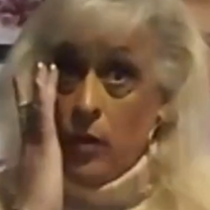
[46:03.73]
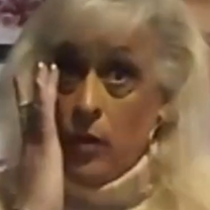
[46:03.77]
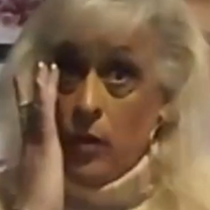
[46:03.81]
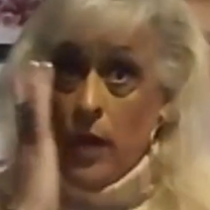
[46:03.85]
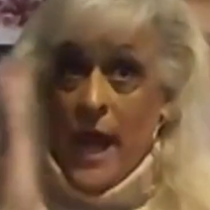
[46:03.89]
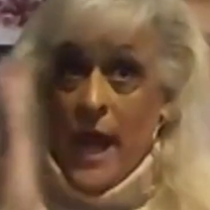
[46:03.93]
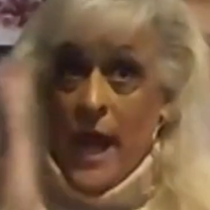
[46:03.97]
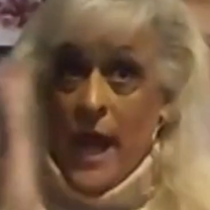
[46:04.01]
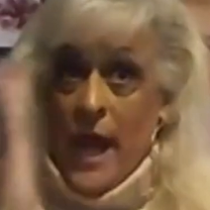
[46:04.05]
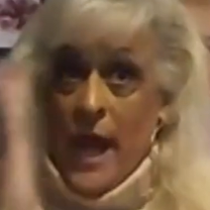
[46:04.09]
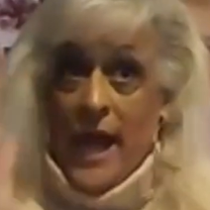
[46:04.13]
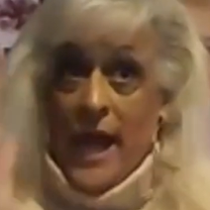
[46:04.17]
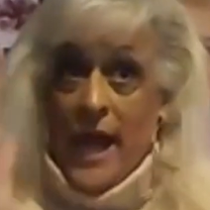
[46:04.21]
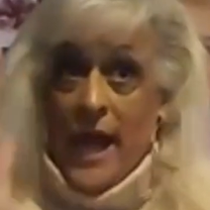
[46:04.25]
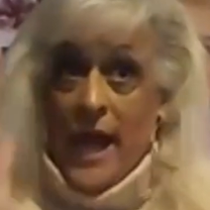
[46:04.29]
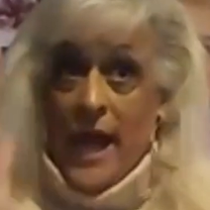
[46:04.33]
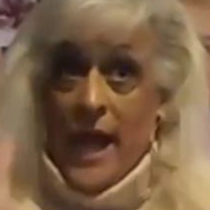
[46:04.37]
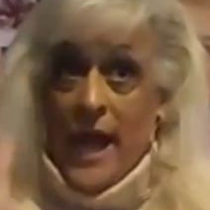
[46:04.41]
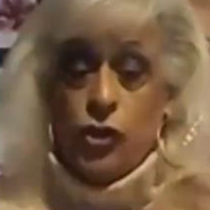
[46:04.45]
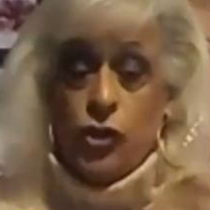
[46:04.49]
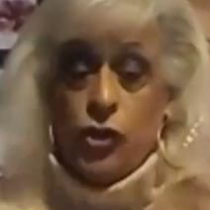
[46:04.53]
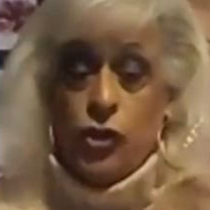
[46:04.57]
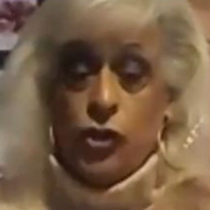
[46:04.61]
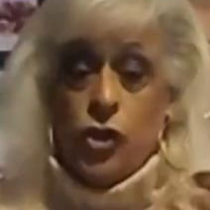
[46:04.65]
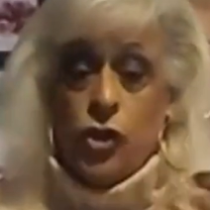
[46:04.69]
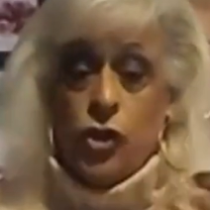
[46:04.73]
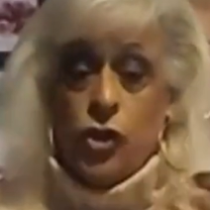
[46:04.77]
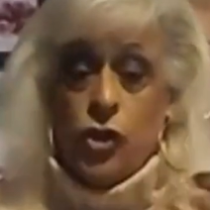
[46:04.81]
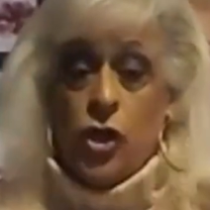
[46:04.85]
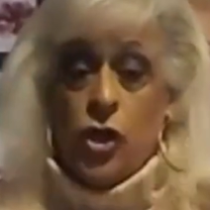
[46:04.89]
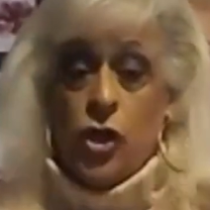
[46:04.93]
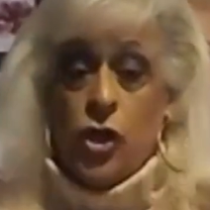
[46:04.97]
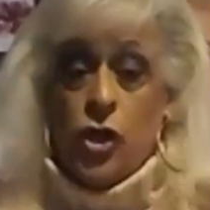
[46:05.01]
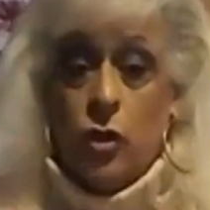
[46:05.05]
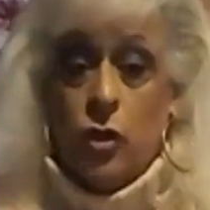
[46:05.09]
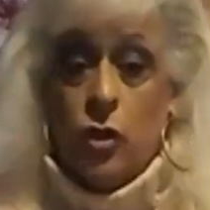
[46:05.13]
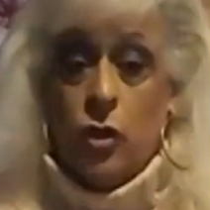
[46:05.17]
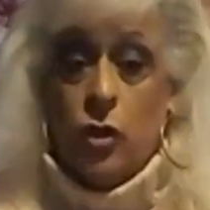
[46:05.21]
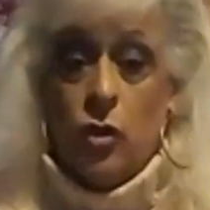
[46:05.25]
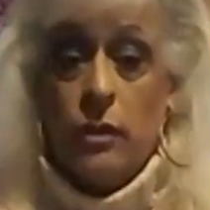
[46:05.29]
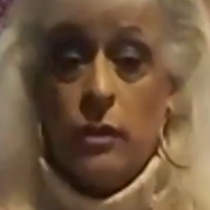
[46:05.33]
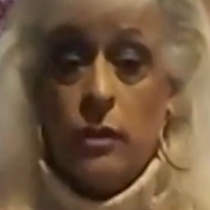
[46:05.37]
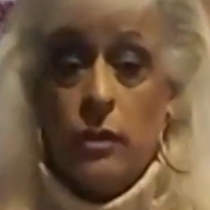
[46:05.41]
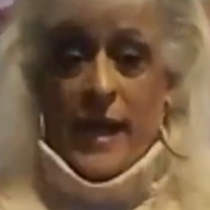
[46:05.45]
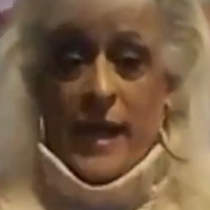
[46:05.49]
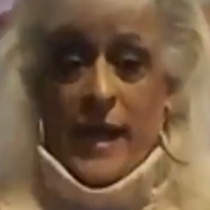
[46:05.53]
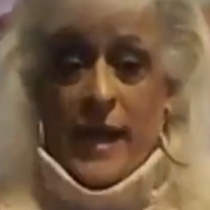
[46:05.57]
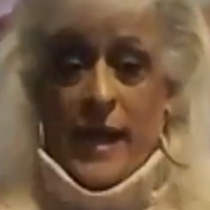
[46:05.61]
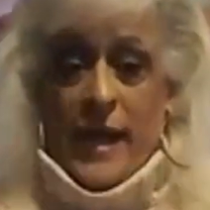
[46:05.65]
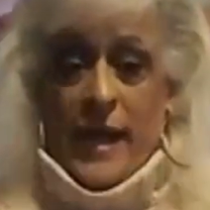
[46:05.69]
as you go along.
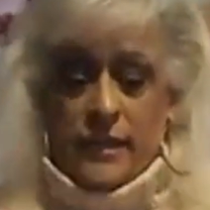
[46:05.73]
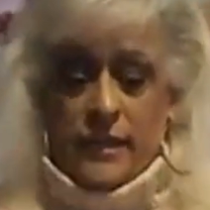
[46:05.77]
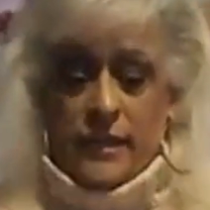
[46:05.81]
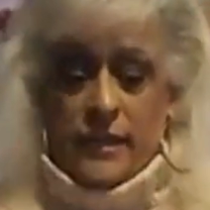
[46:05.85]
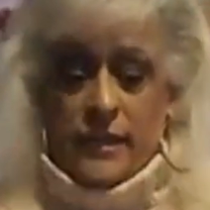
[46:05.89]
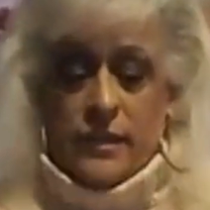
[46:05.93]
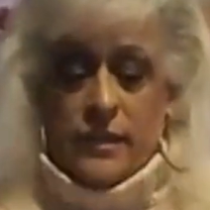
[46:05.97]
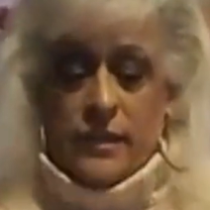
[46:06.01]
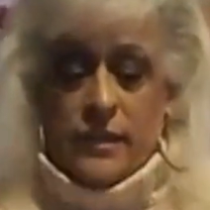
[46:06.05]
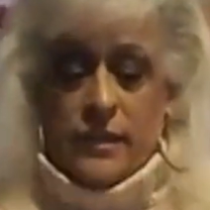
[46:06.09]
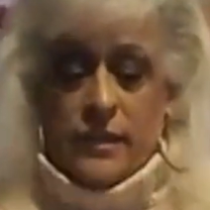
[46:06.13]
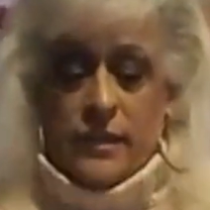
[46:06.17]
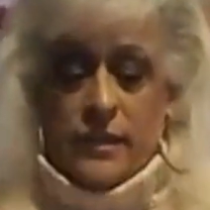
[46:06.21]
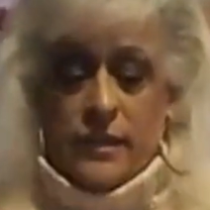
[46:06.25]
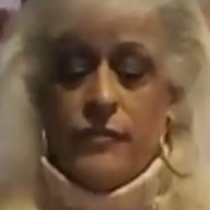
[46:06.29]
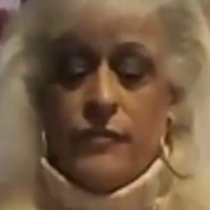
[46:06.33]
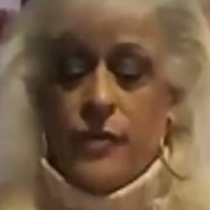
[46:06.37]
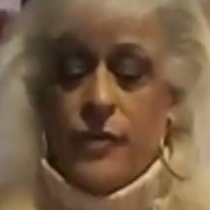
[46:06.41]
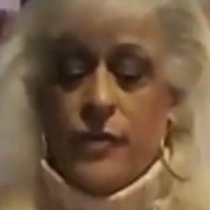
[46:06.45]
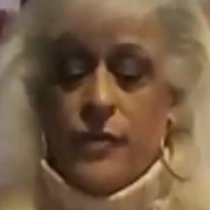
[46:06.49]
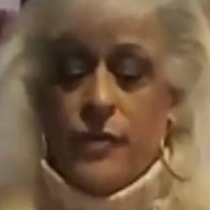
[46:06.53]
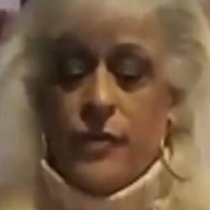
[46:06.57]
But the basis of your